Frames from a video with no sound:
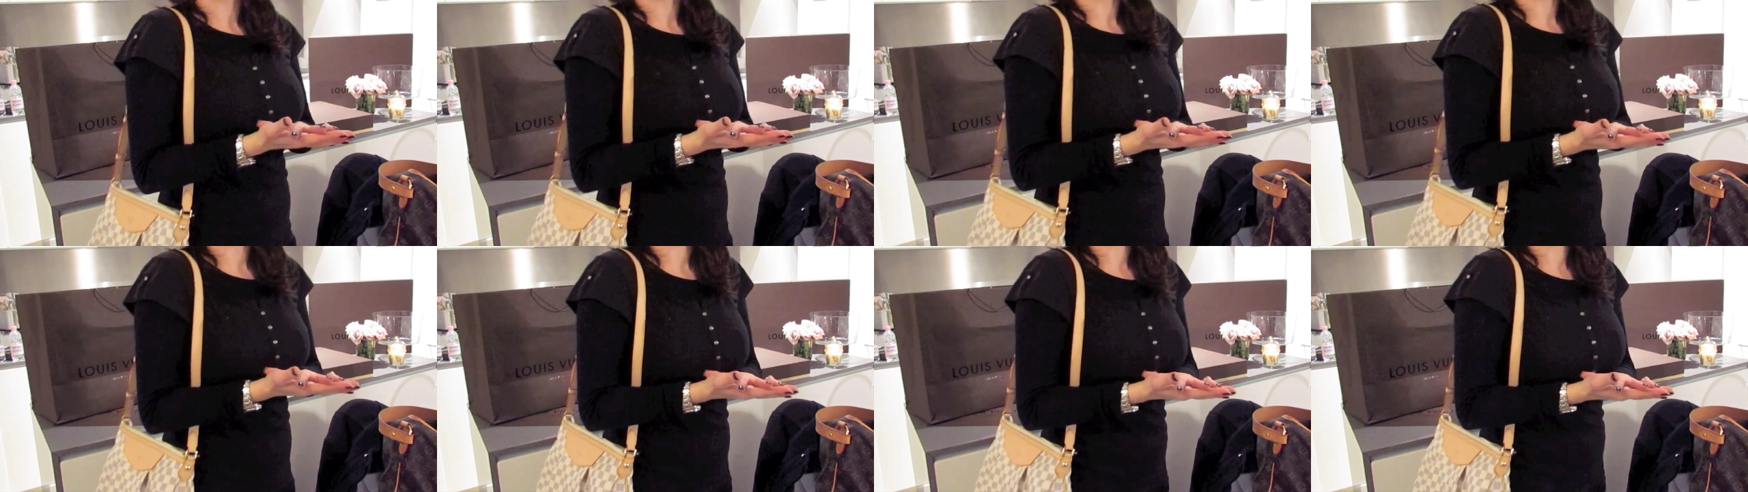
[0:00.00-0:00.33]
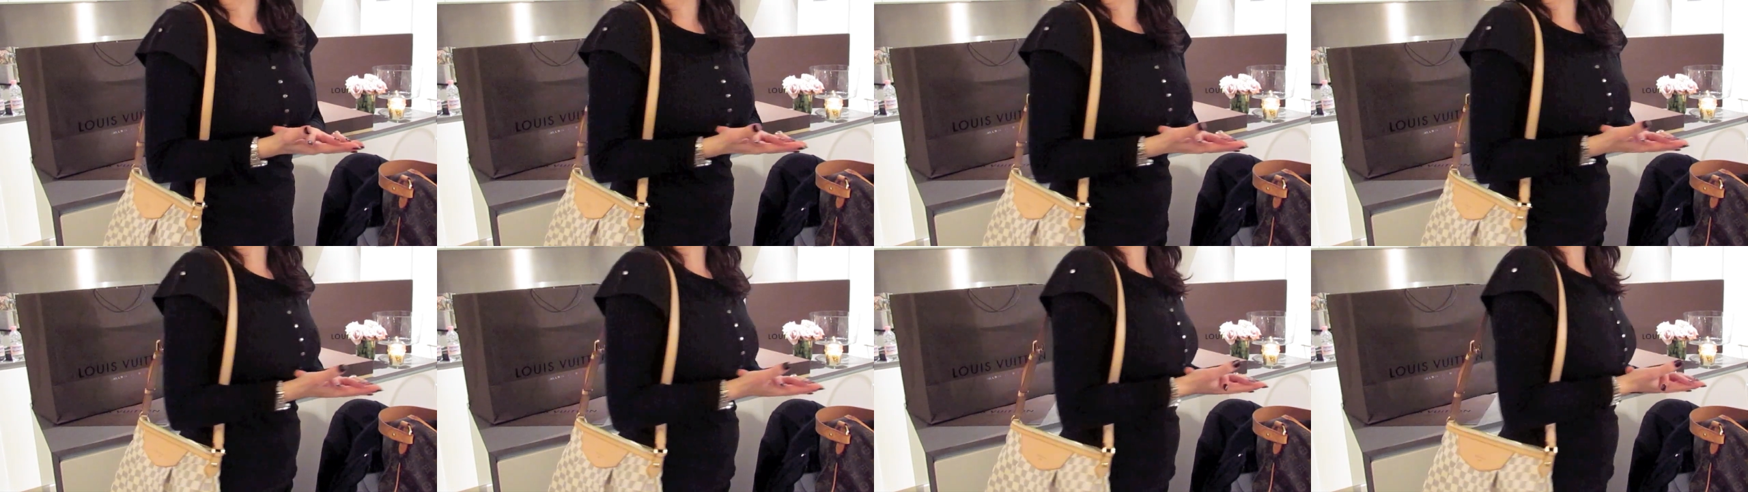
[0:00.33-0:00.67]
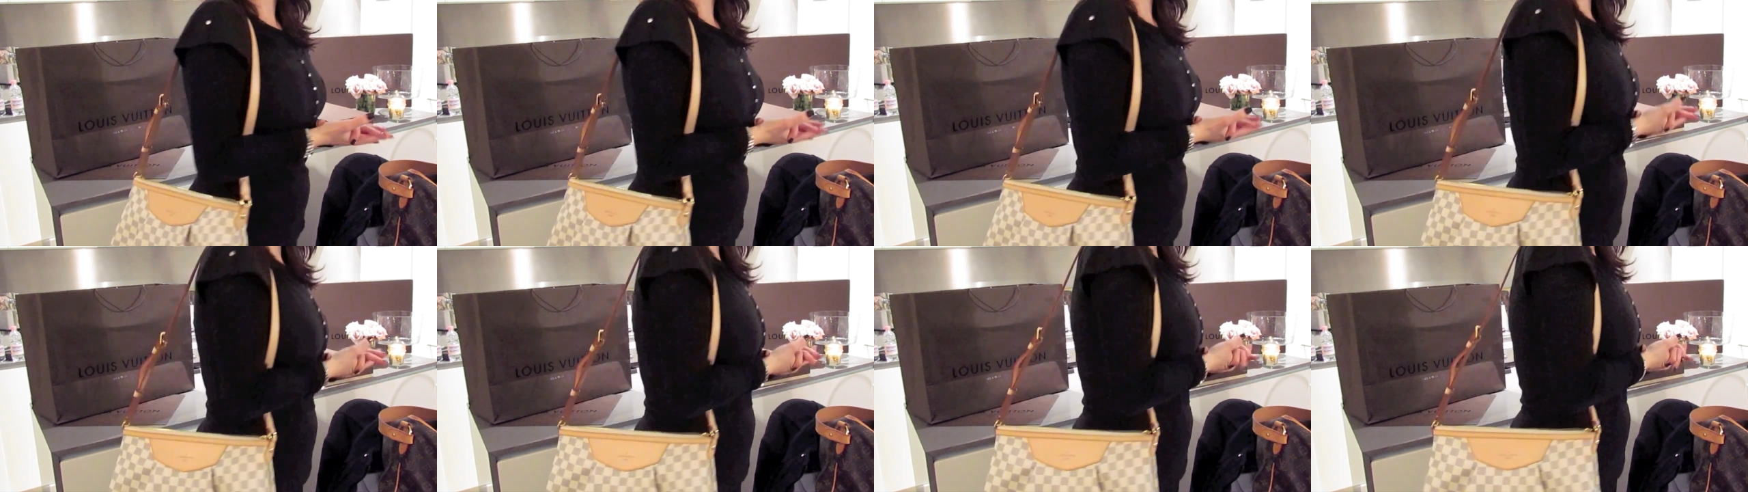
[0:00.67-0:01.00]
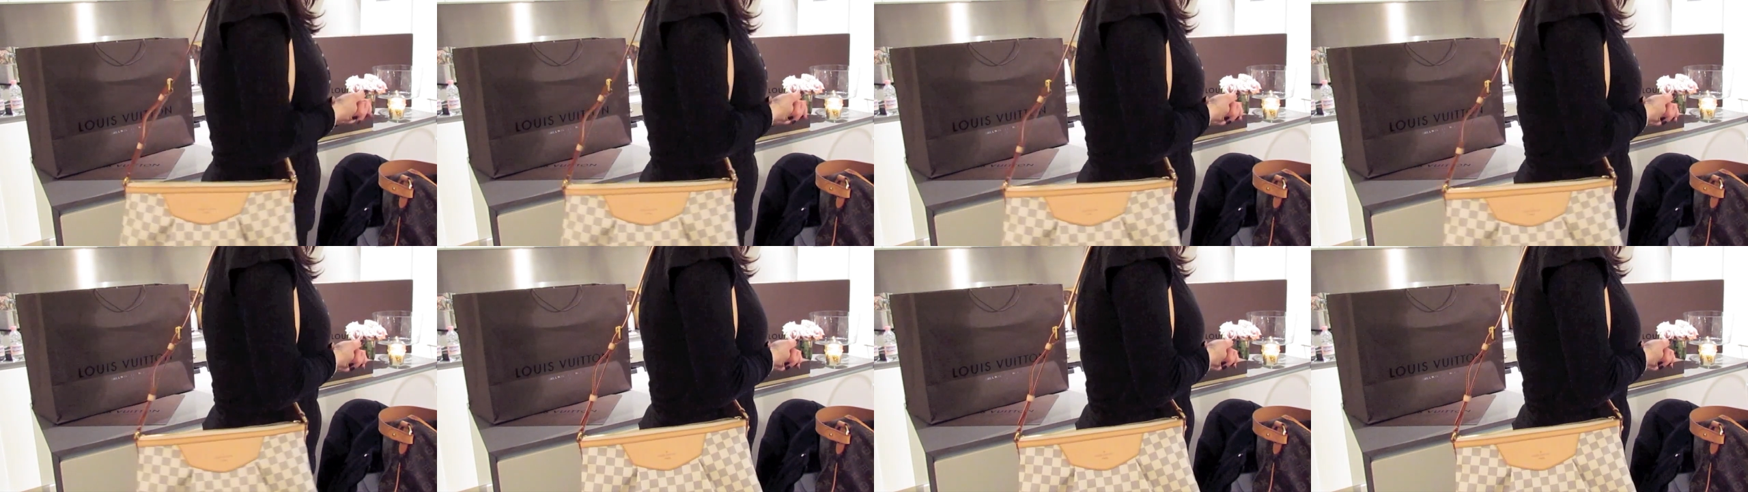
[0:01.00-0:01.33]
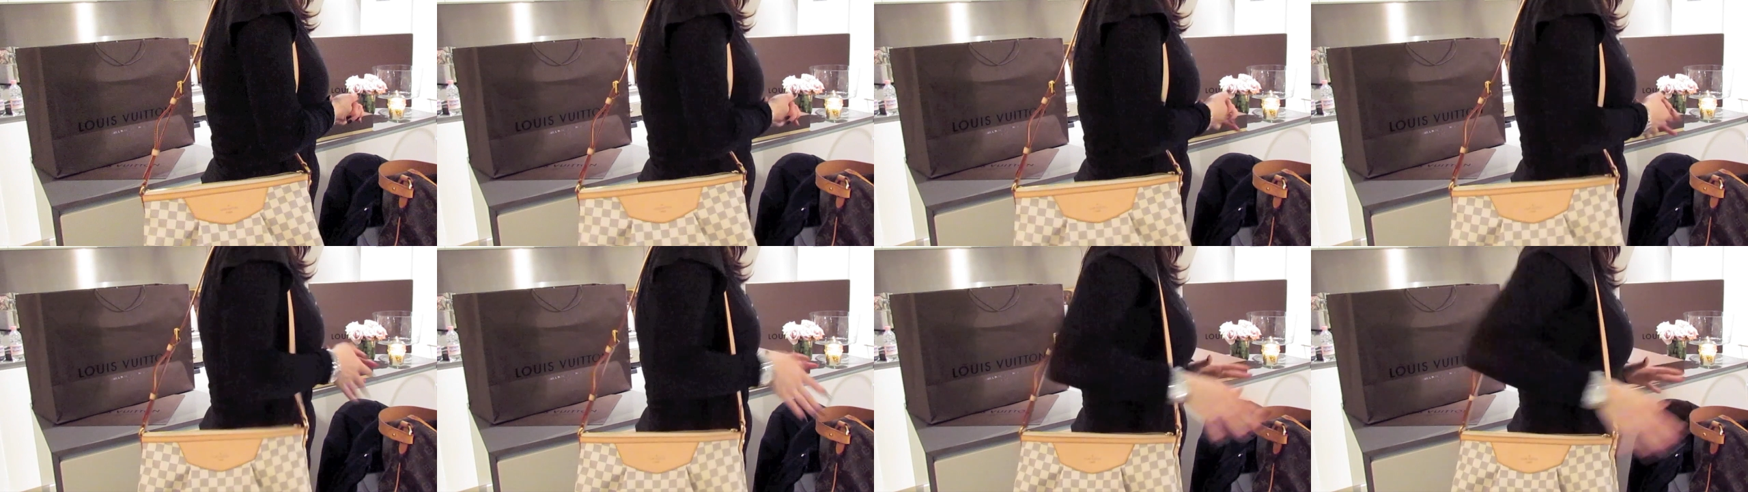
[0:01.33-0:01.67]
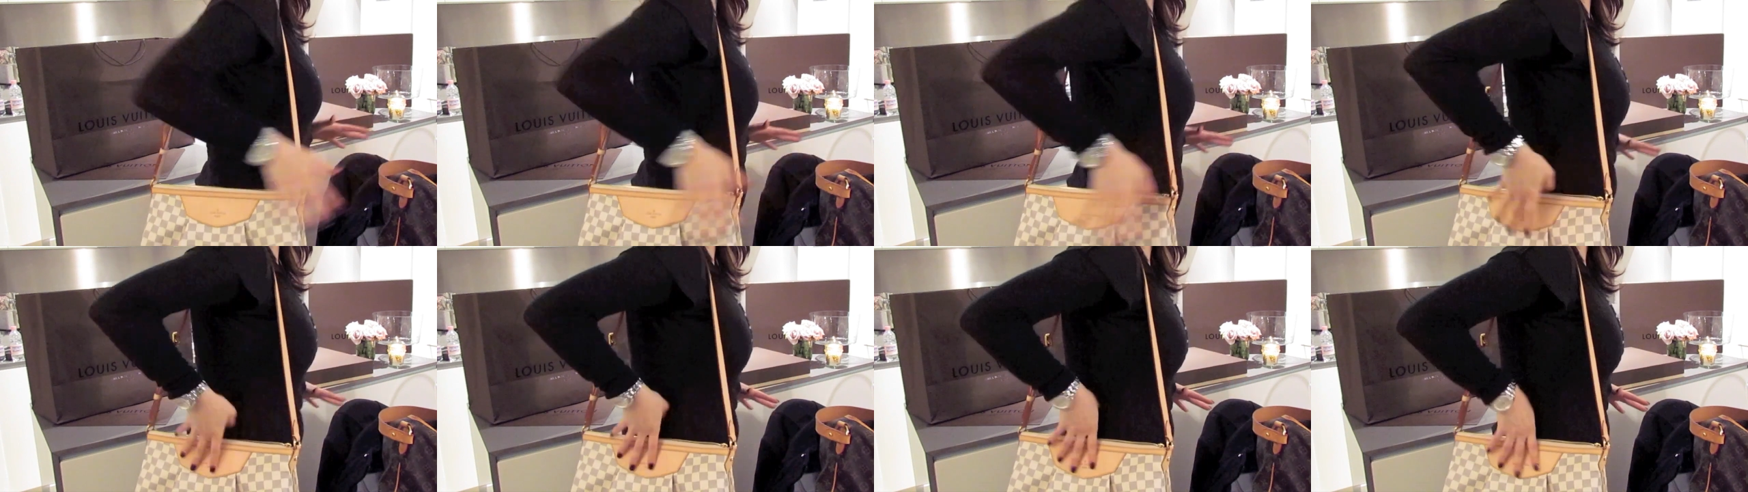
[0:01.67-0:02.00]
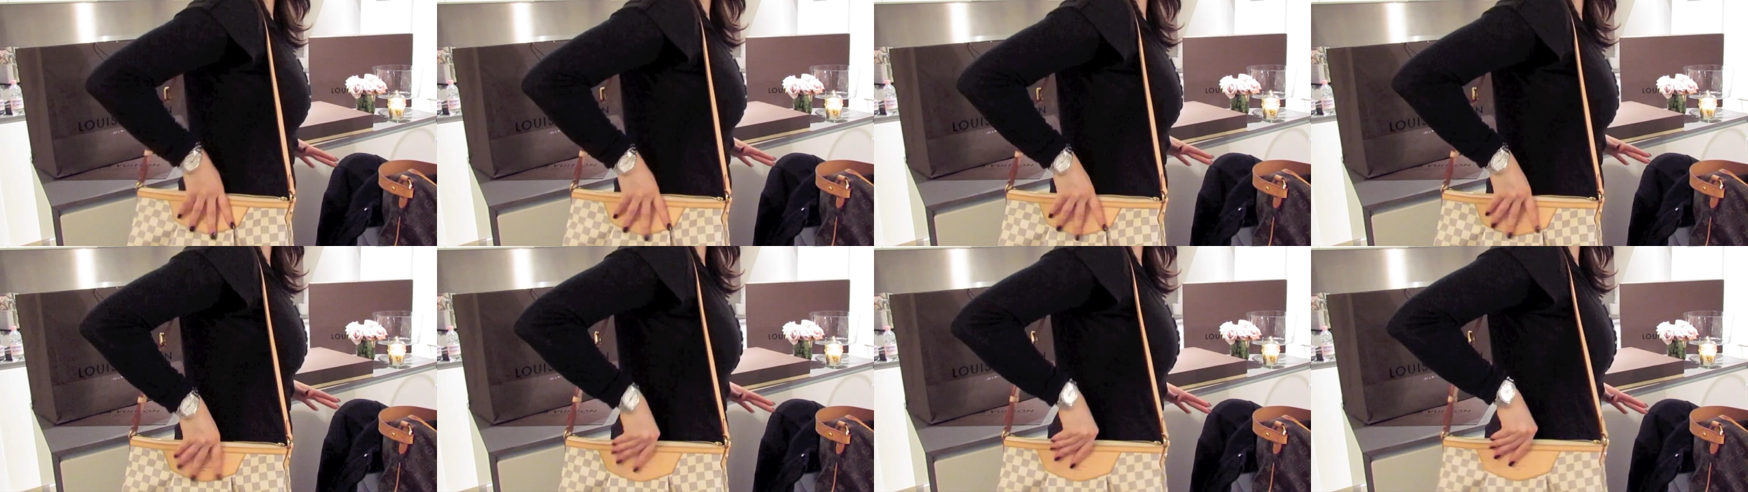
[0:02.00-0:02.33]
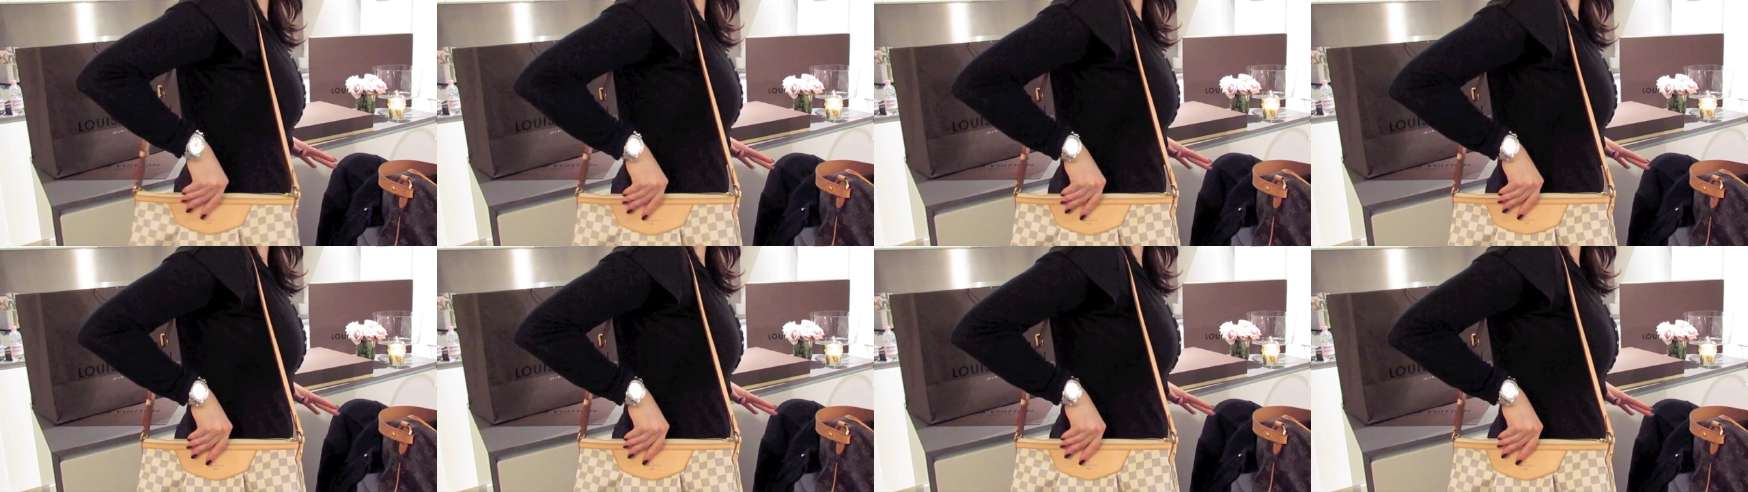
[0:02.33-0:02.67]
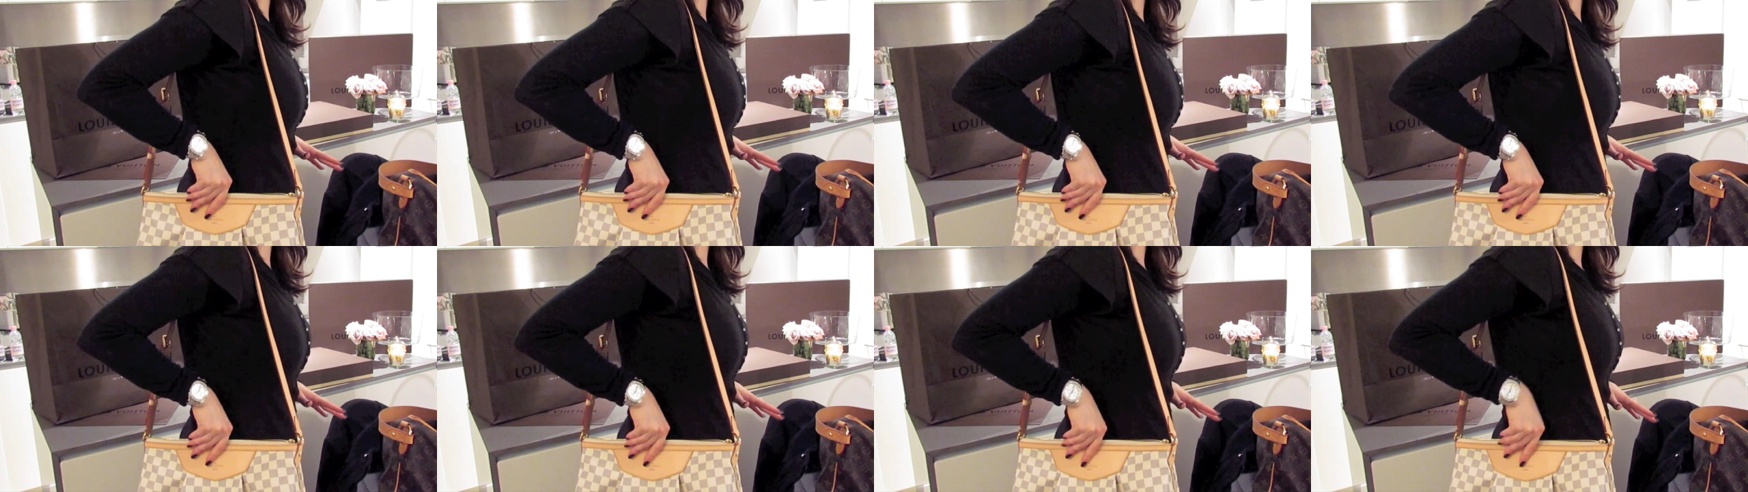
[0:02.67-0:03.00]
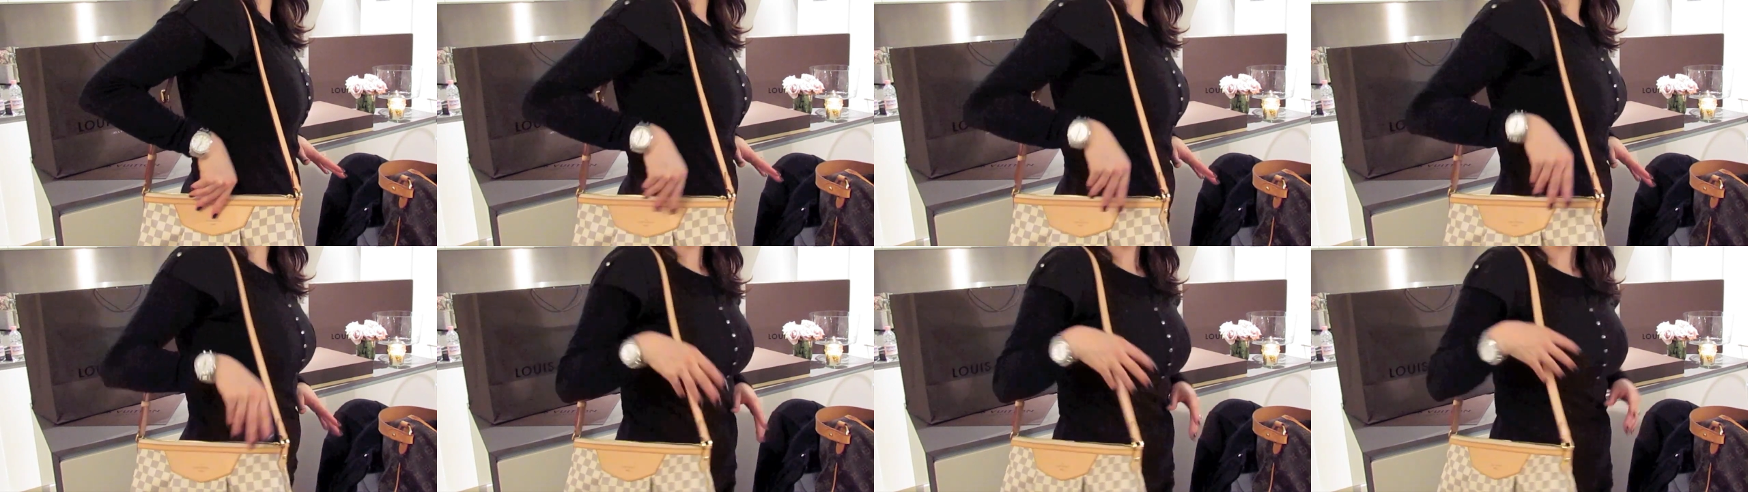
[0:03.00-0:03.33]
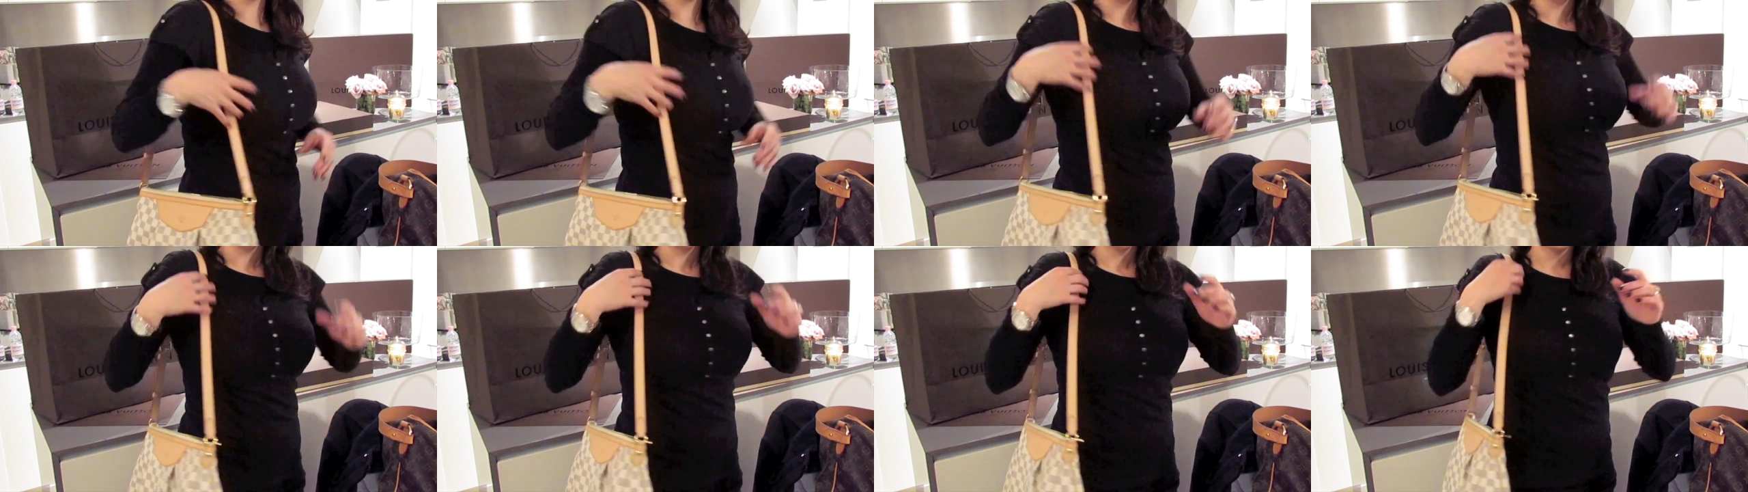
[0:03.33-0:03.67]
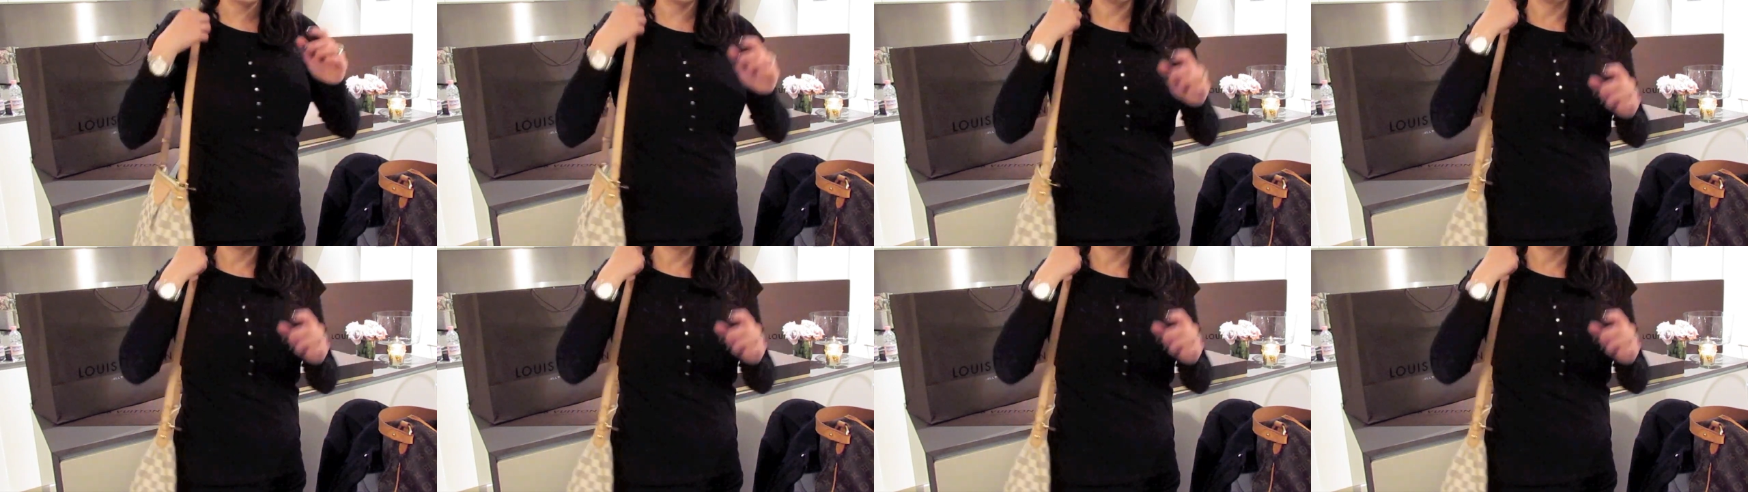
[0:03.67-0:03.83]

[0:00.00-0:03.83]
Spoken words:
No face is visible, so there are no lips to read.